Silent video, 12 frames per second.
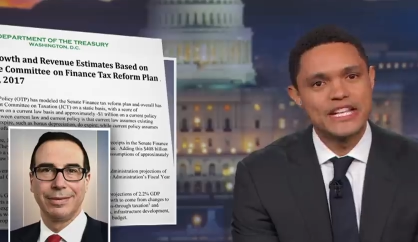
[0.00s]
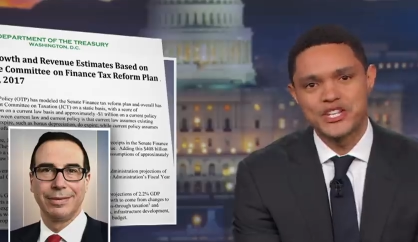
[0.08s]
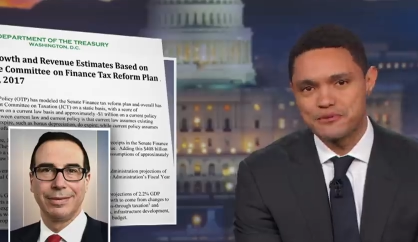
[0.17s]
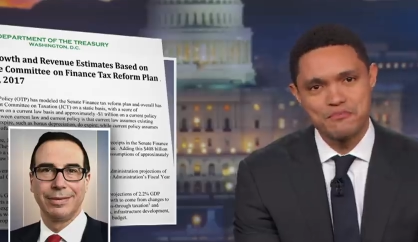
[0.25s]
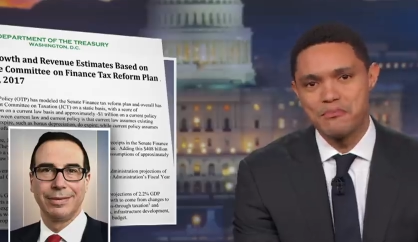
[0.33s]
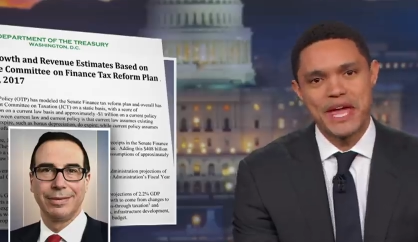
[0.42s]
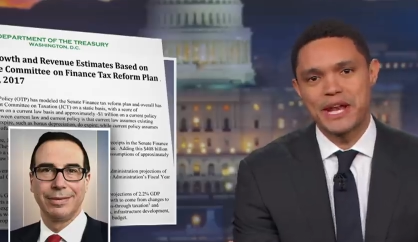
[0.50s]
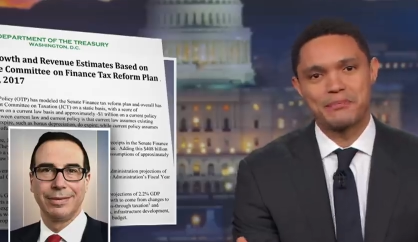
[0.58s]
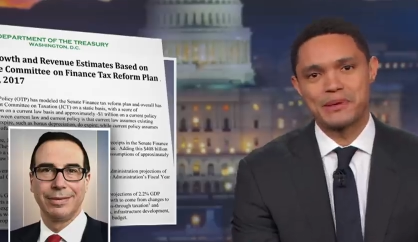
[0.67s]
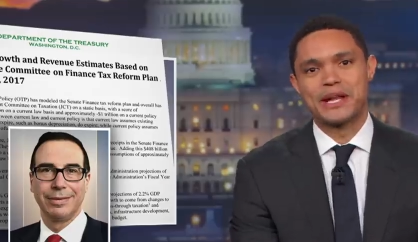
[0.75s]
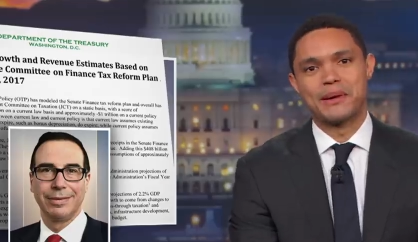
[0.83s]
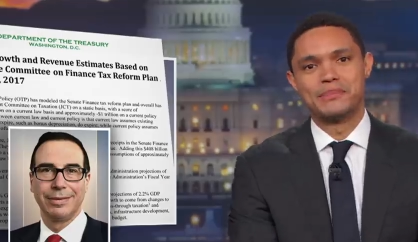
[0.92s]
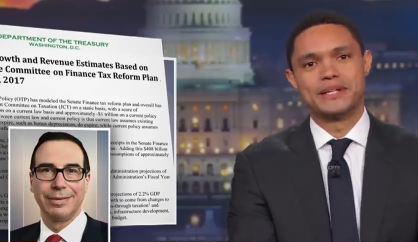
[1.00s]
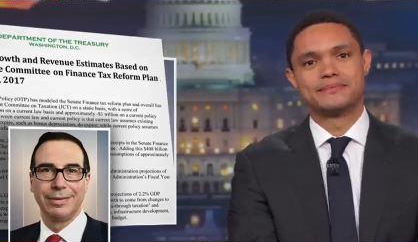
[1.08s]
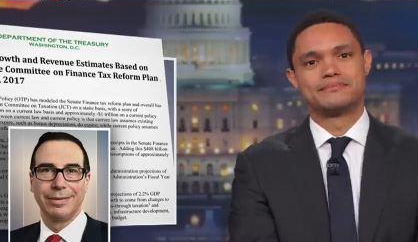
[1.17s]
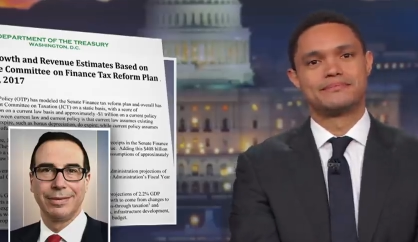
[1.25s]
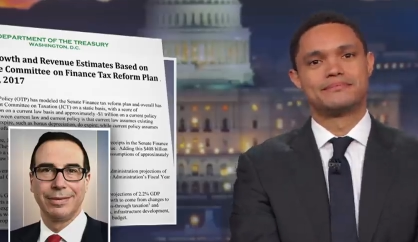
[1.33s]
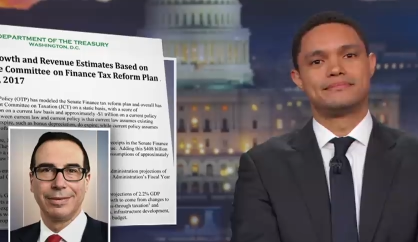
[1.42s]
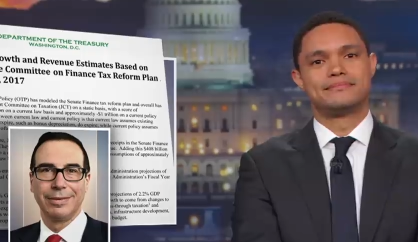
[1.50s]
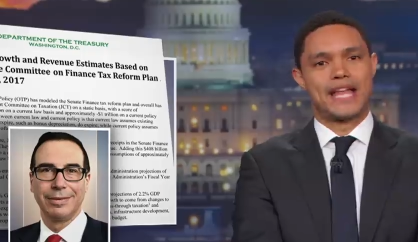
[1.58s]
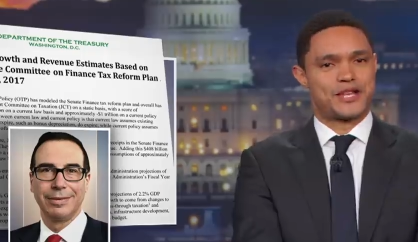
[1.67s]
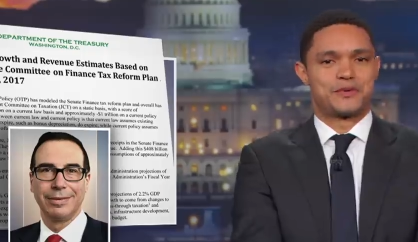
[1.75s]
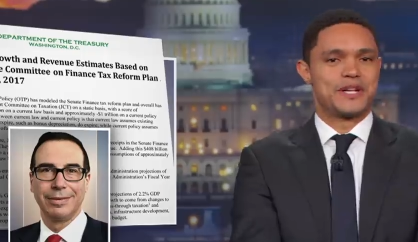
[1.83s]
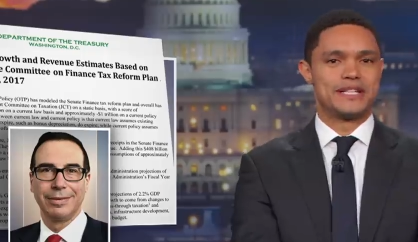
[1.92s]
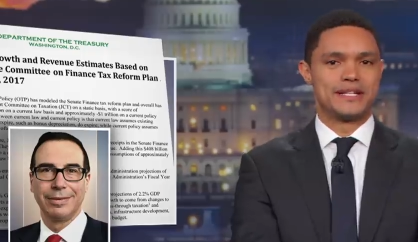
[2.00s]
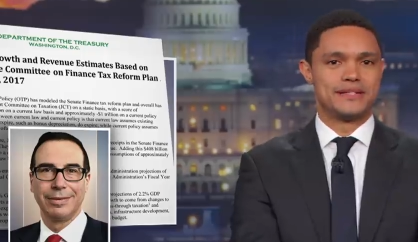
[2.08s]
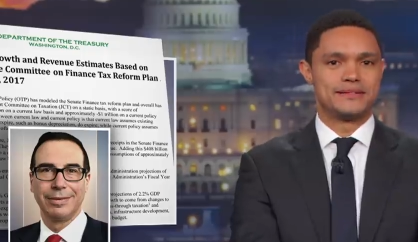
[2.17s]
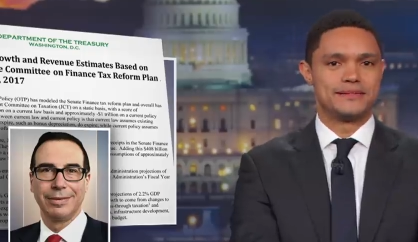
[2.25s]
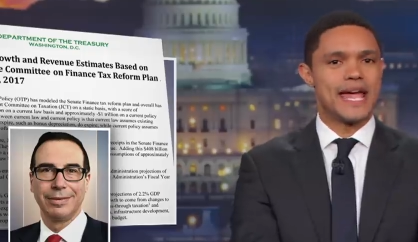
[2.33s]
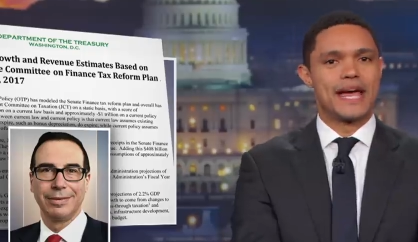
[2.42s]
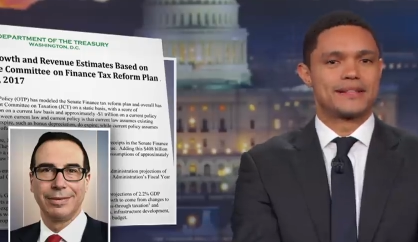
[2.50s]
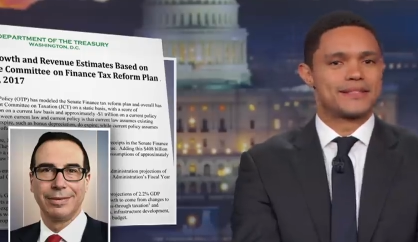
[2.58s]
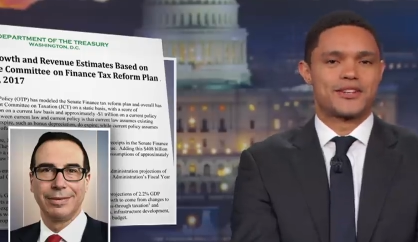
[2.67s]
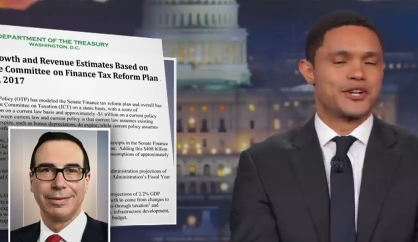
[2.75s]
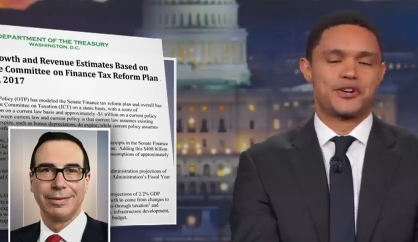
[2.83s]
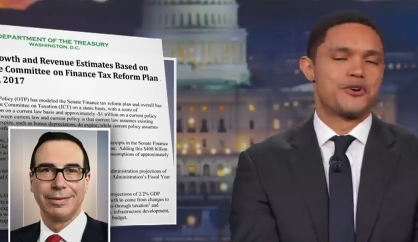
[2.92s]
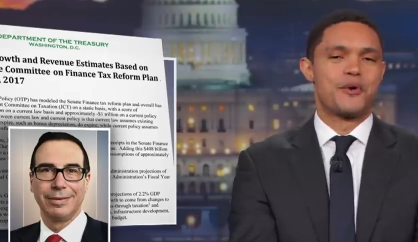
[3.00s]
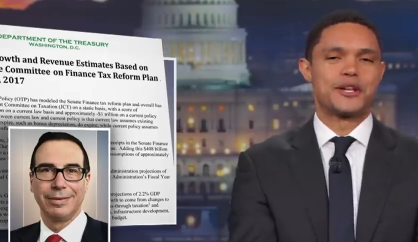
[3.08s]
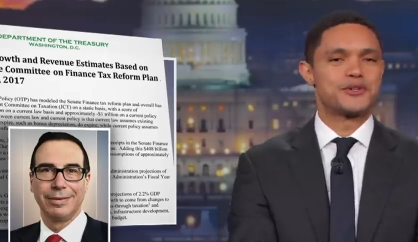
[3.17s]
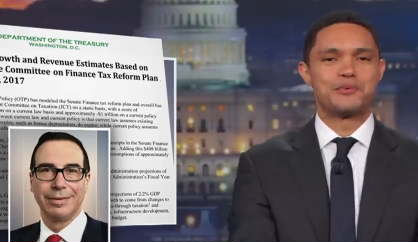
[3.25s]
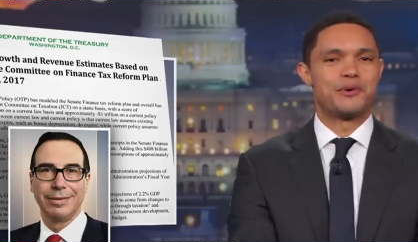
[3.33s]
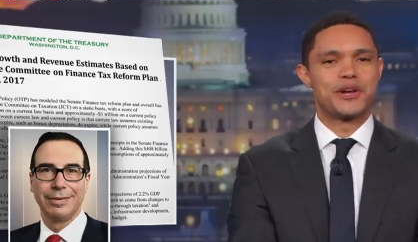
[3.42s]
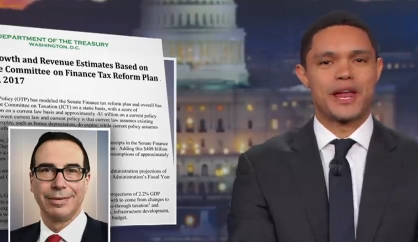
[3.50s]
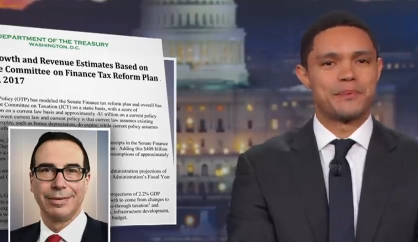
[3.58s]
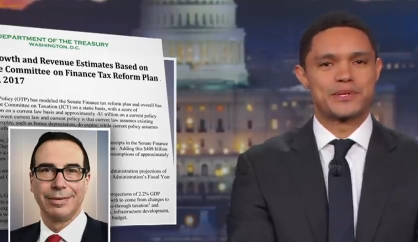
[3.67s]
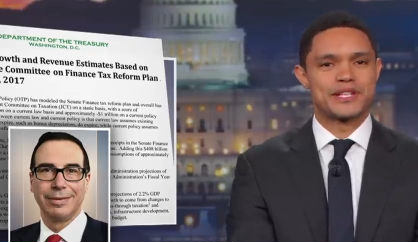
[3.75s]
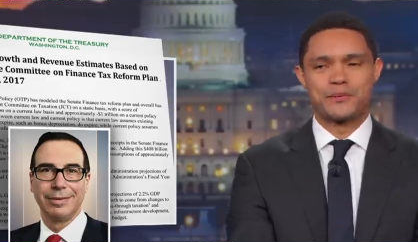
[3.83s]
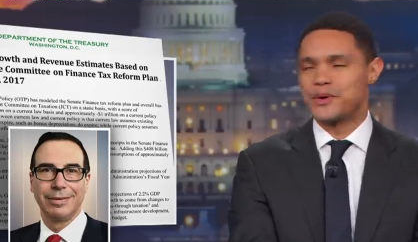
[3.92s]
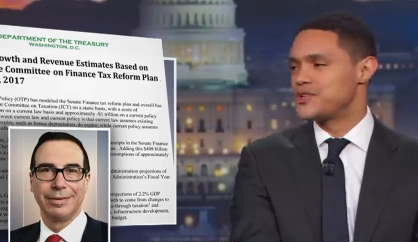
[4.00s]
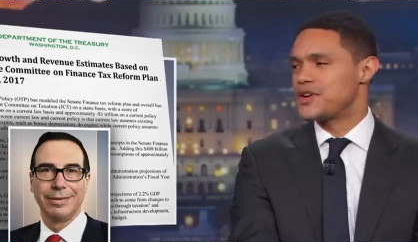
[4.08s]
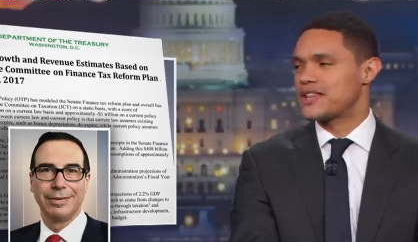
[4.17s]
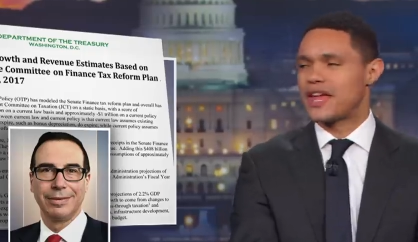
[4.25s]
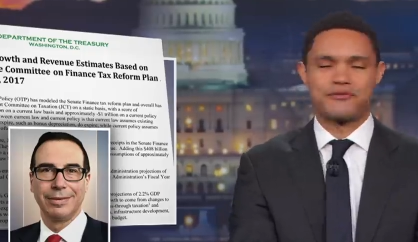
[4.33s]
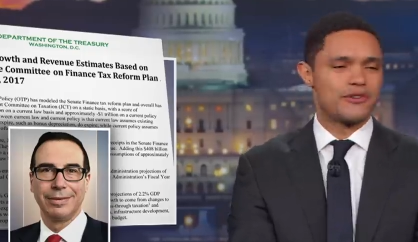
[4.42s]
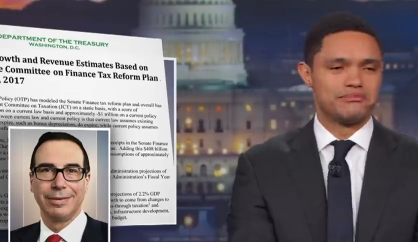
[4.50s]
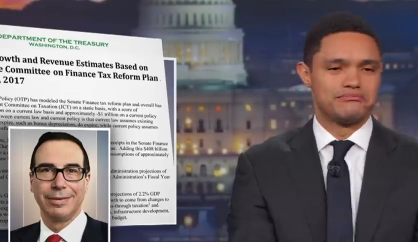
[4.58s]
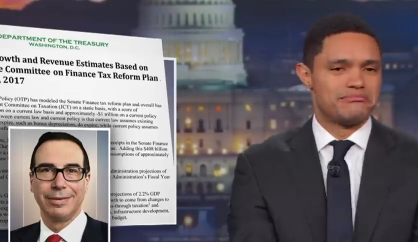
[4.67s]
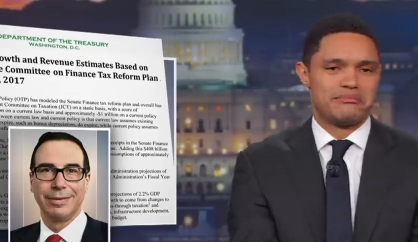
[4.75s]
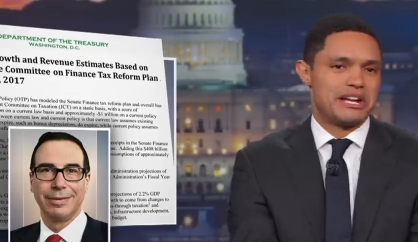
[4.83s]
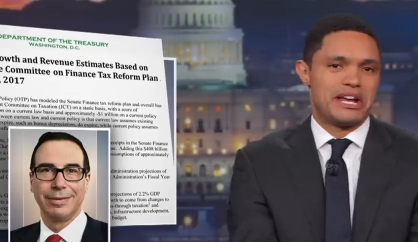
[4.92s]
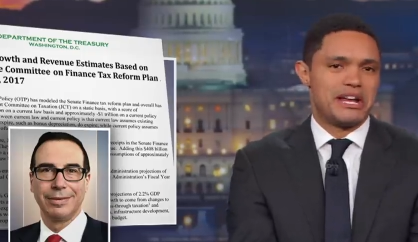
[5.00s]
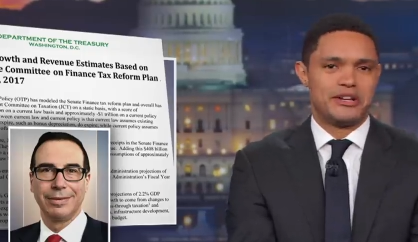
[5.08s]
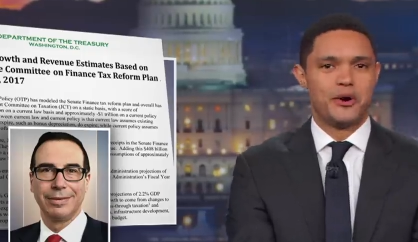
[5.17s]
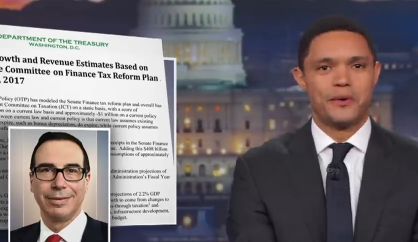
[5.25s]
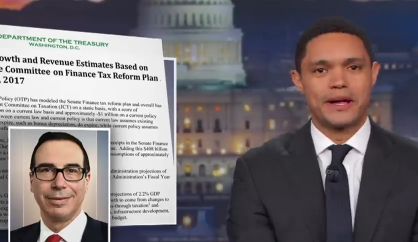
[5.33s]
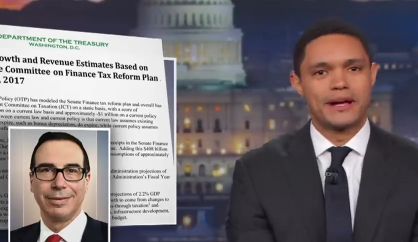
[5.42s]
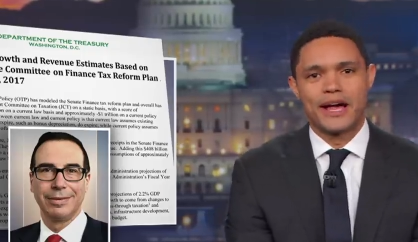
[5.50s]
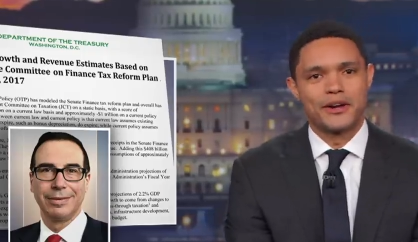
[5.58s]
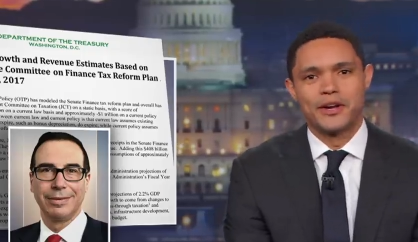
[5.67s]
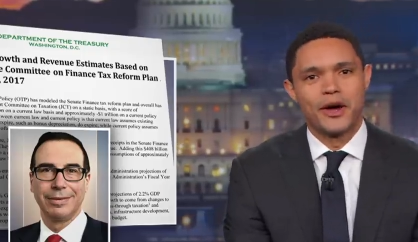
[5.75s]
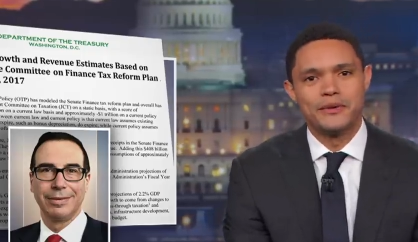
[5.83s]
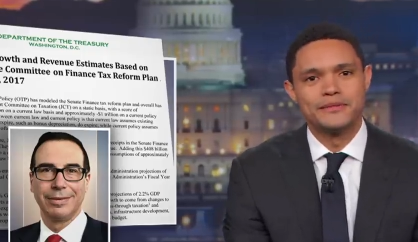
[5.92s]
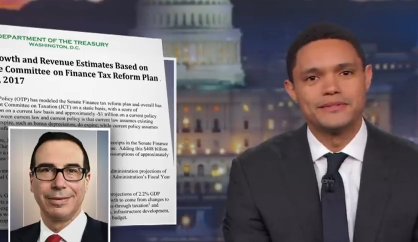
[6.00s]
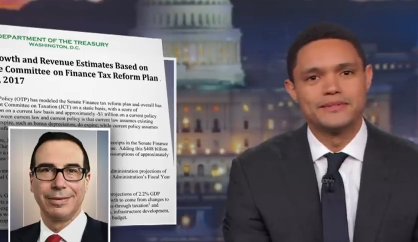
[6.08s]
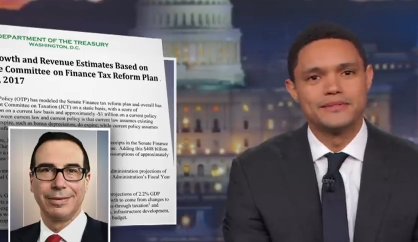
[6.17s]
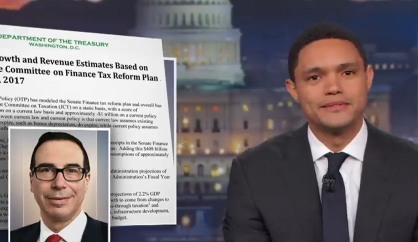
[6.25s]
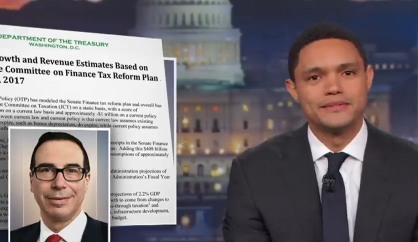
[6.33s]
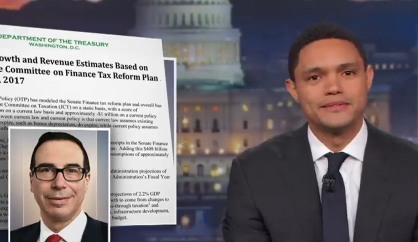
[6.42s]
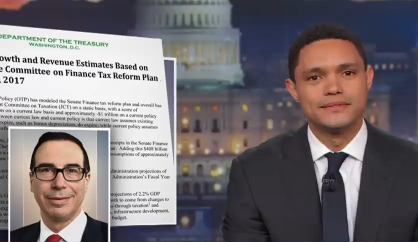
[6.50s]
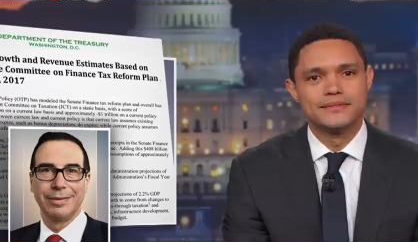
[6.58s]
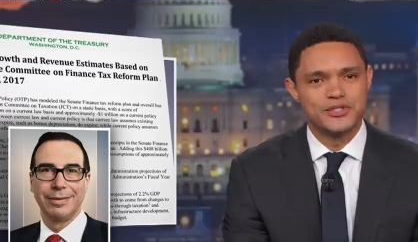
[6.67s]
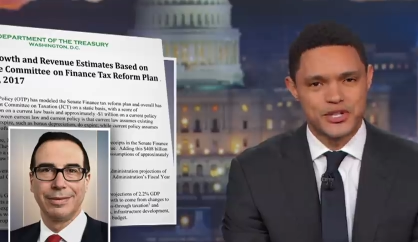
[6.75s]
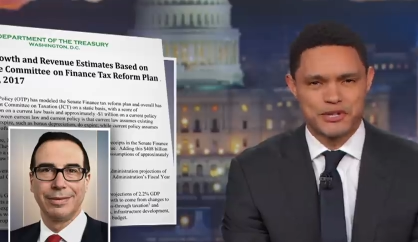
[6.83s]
Speaker 1: He just made up a number. That's what he did. Yeah, it's going to grow at 2.9%. Where'd you get that from? Nah, nowhere. I don't know. you